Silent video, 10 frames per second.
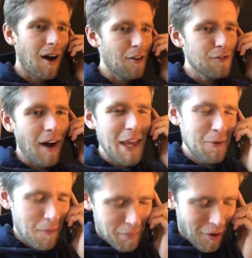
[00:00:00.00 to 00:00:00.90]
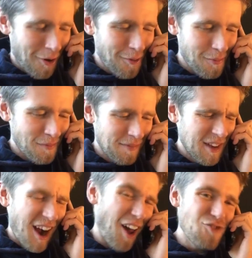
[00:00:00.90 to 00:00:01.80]
I'll write you a poem.
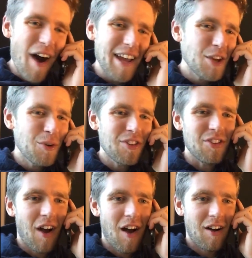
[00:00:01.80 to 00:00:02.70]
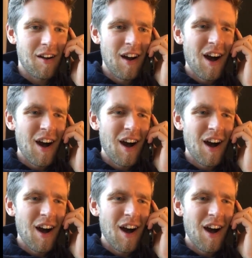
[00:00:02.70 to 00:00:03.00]
I'll write you a song.